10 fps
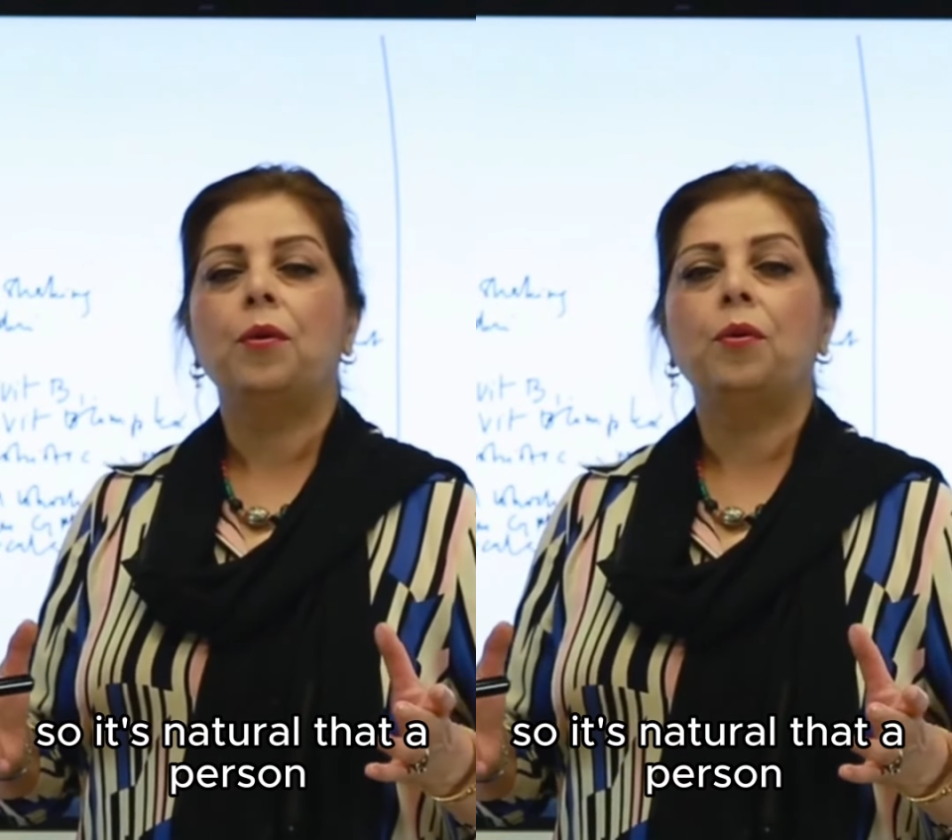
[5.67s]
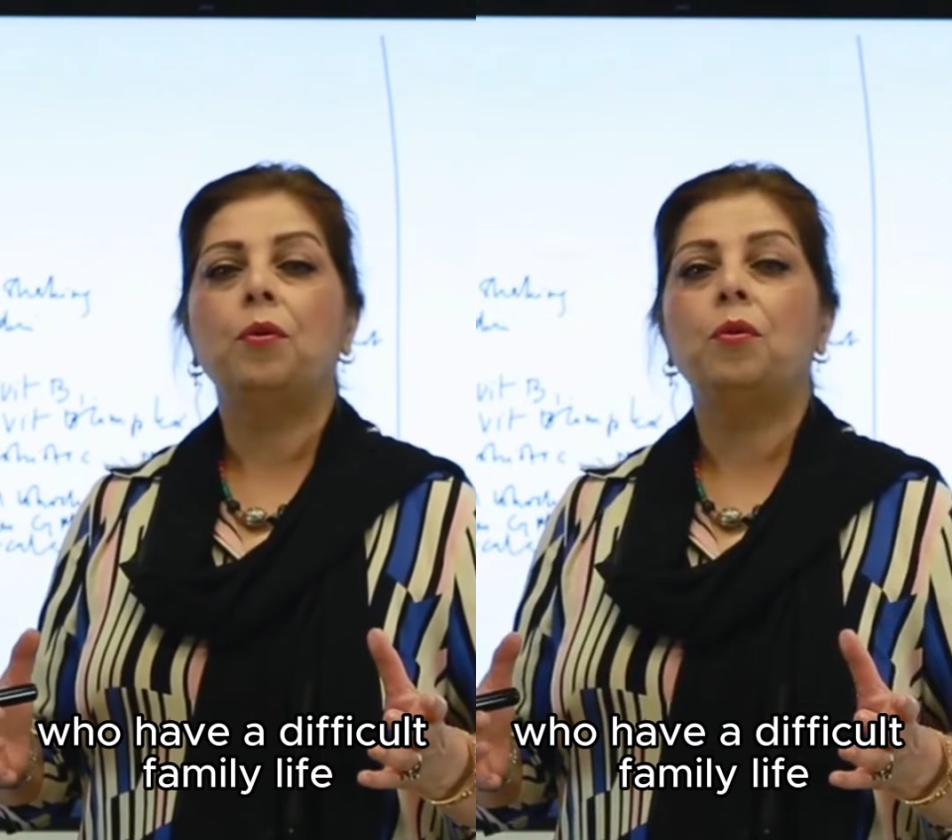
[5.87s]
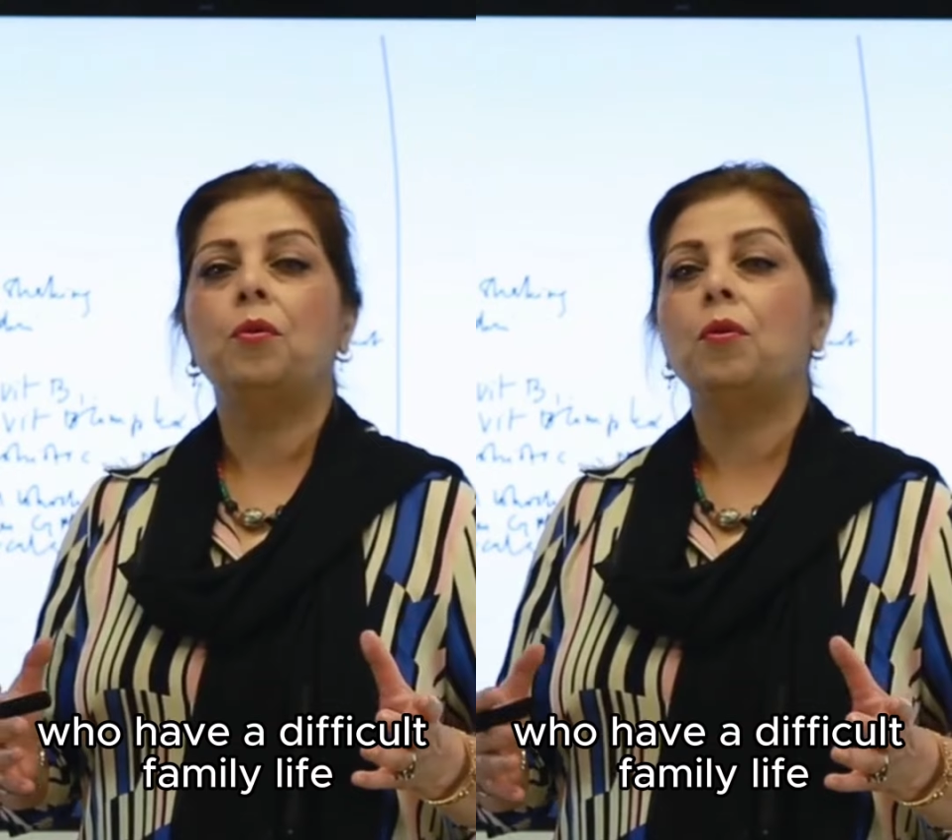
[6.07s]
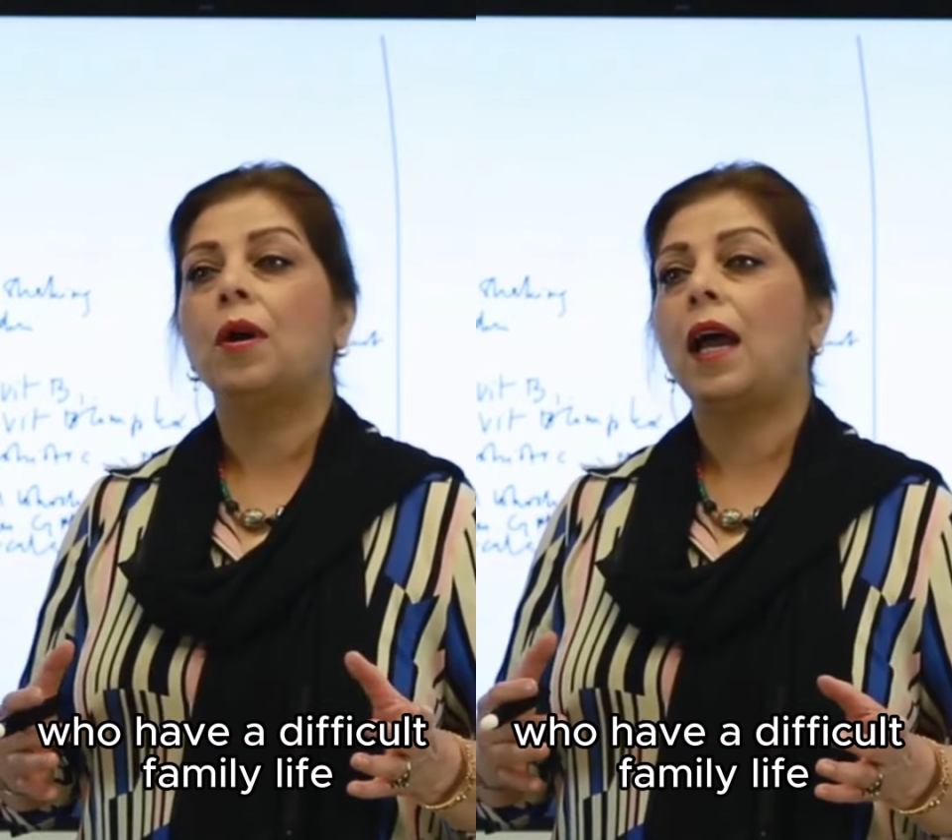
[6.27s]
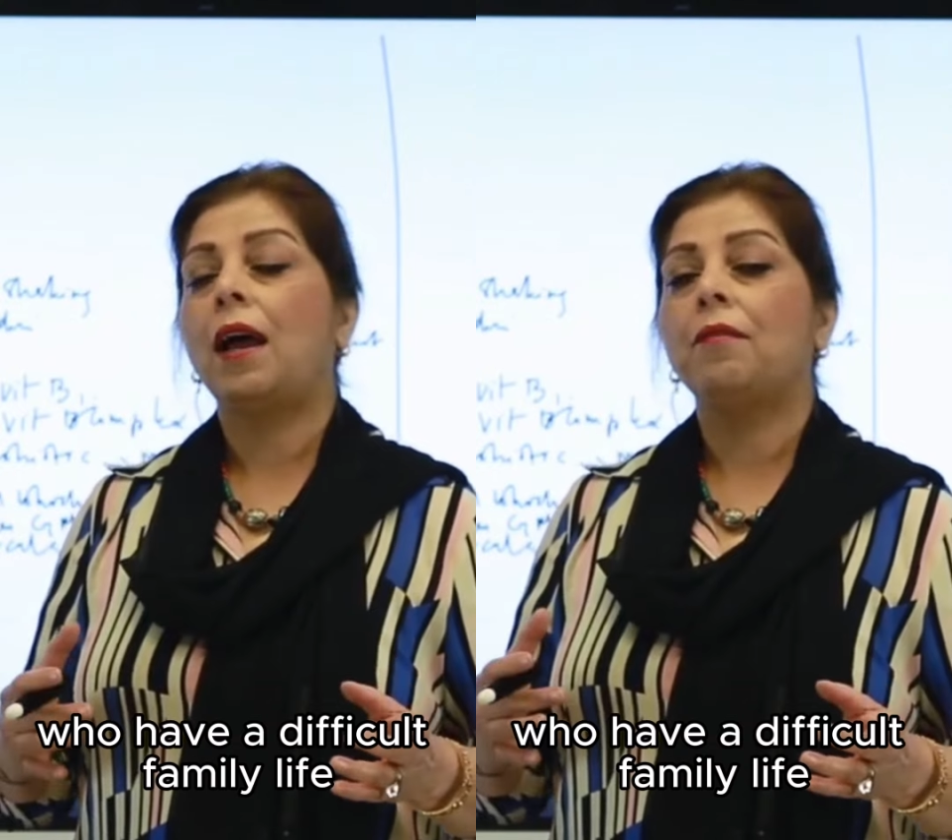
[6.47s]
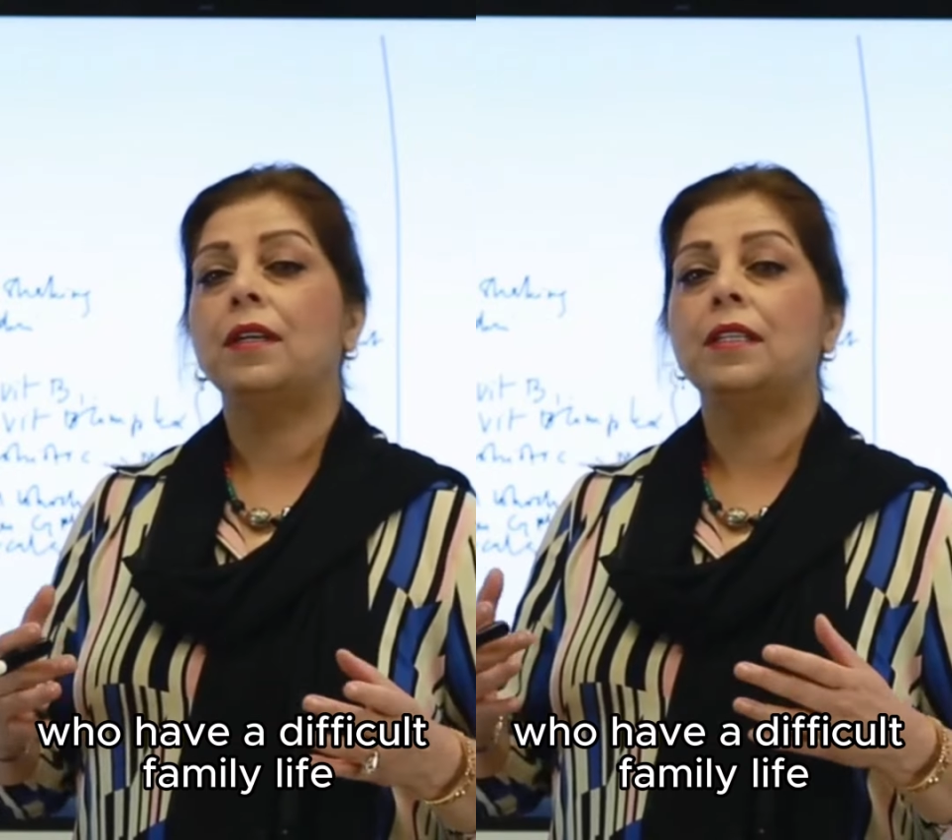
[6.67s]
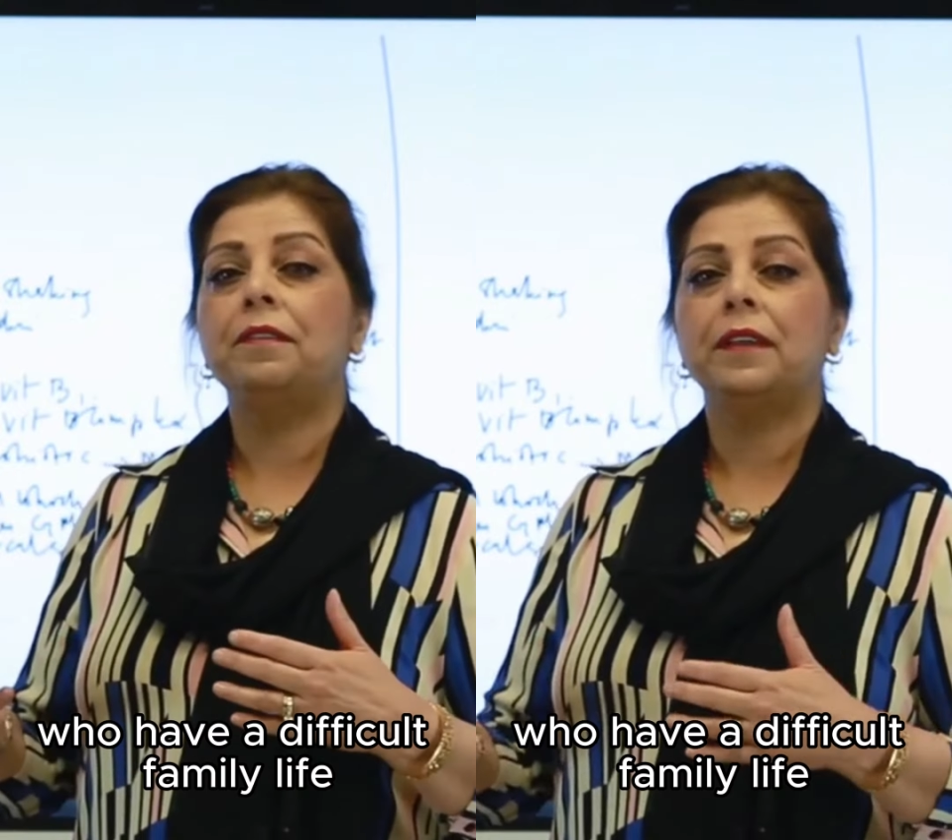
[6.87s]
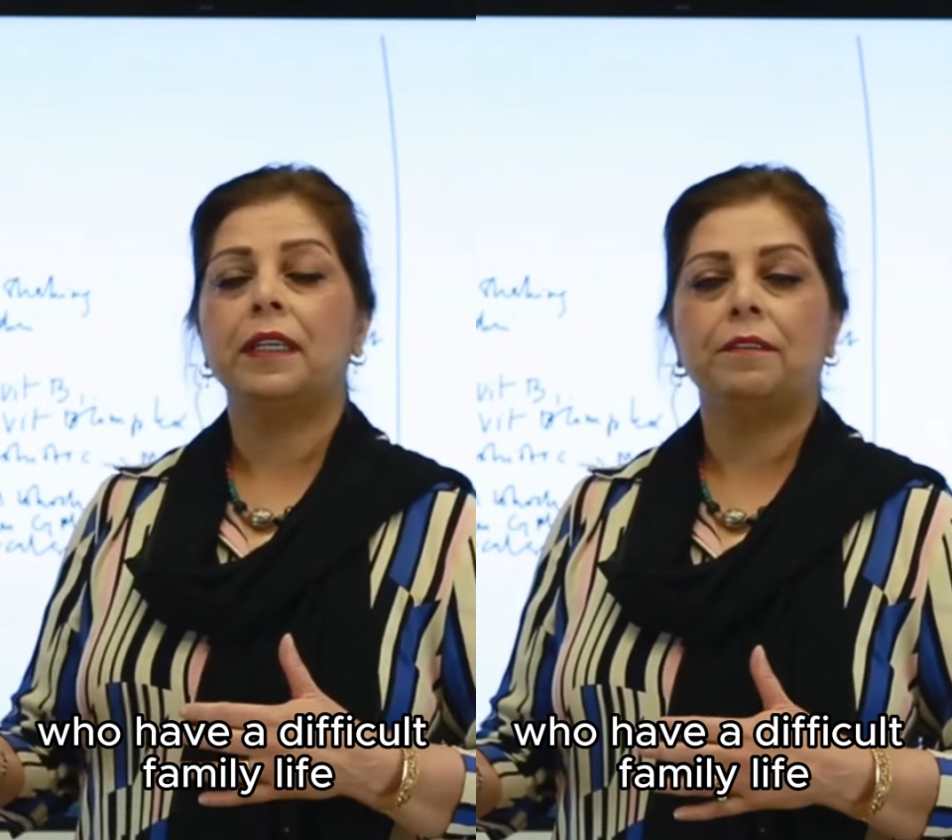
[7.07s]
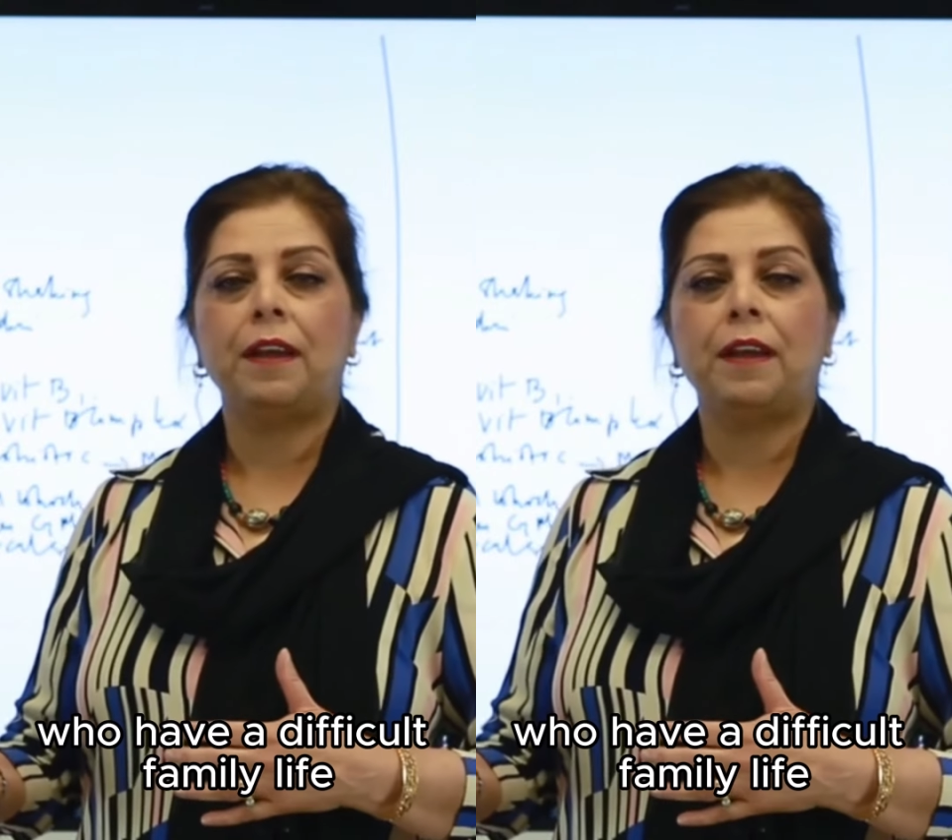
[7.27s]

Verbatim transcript: who have a difficult